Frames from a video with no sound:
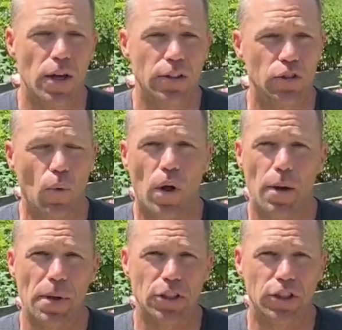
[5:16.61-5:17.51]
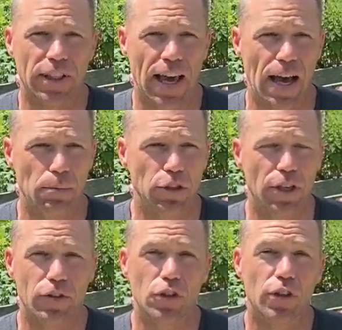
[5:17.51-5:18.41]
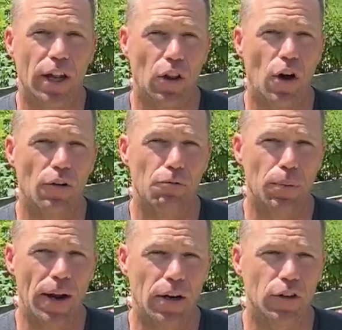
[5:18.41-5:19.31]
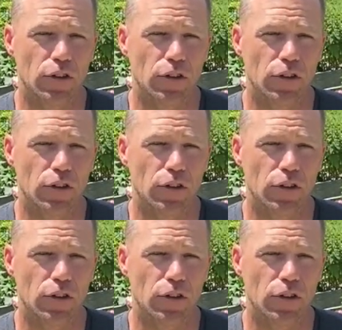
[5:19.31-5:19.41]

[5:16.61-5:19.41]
So while I mentioned the cabbage aphid, you'll get a lot of predators.